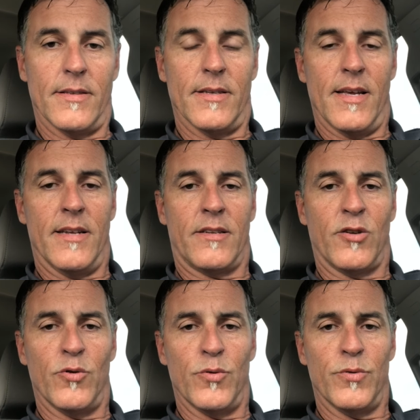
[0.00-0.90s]

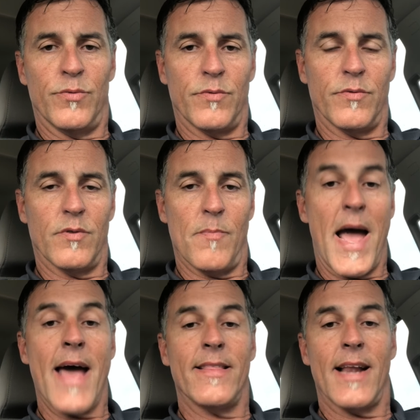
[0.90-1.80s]
into the
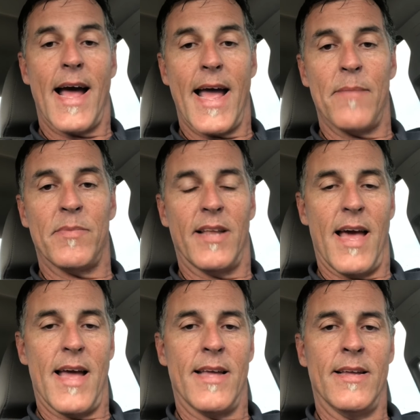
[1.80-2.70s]
man that I am
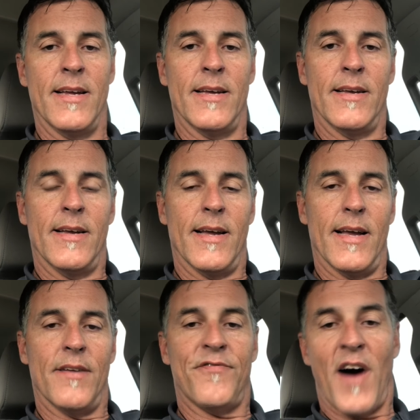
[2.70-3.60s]
today,
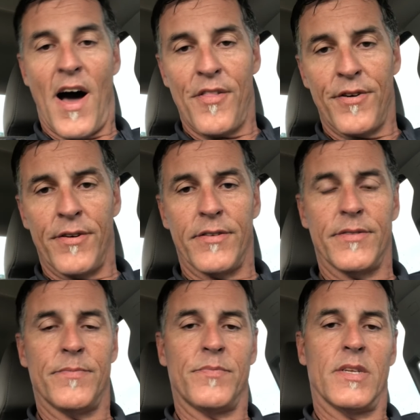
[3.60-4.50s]
and a father
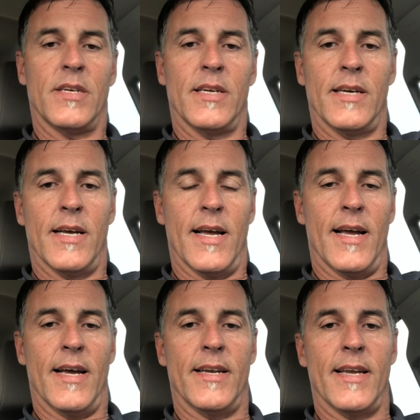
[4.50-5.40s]

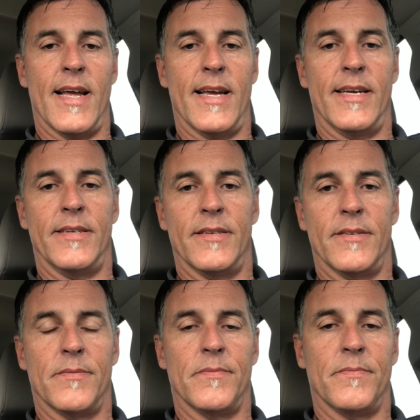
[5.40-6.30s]
and a
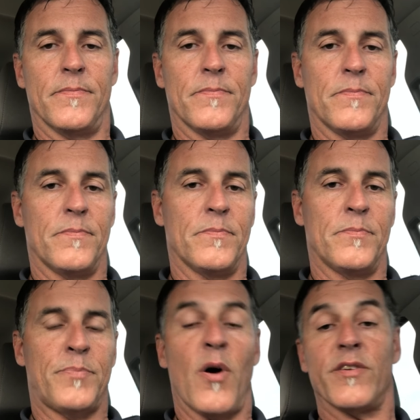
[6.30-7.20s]

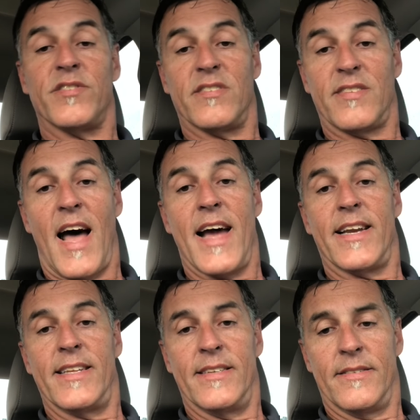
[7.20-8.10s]
part of
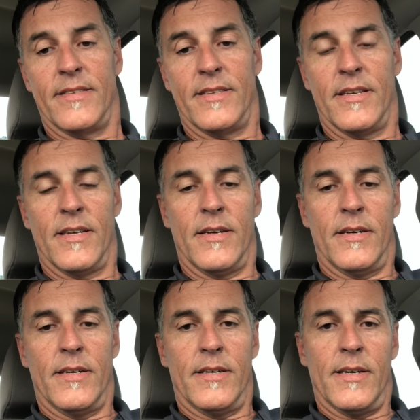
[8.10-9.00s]
society.
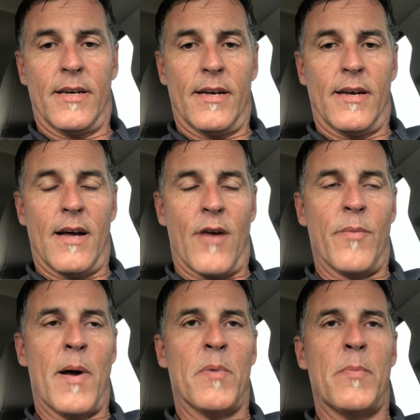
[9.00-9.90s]
I
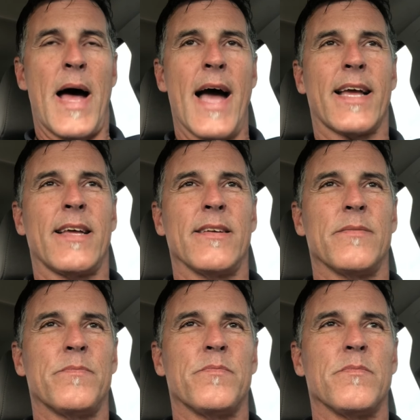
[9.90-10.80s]
remember back
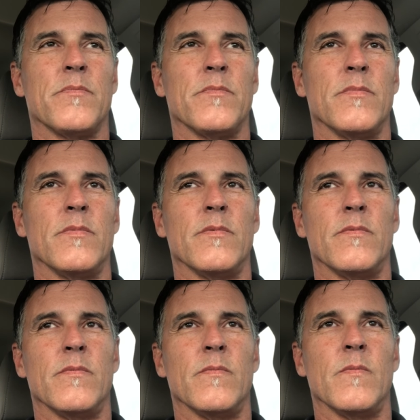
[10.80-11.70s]

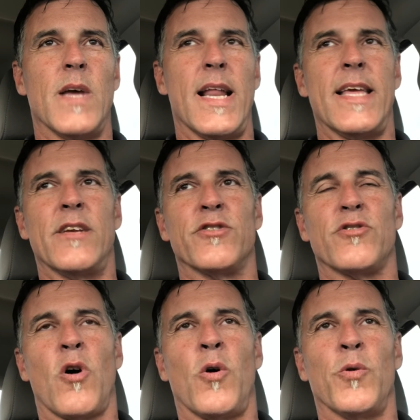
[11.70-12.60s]
at 8 years
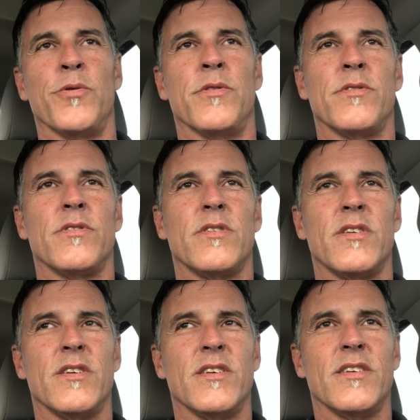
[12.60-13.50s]
old,
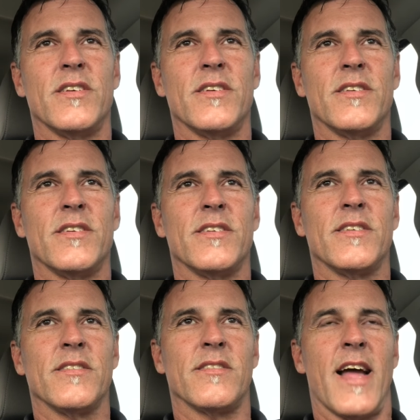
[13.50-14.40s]

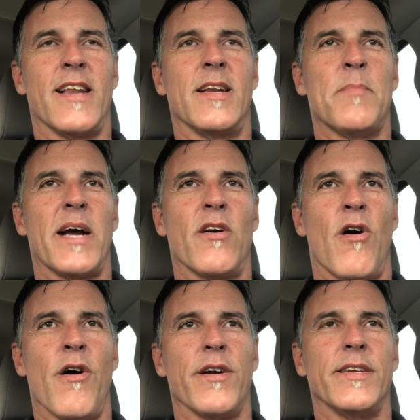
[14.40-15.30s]
standing in my
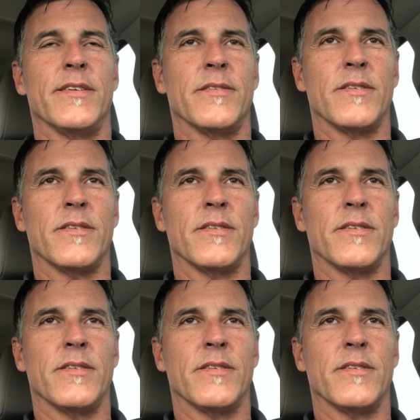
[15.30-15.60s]
yard, and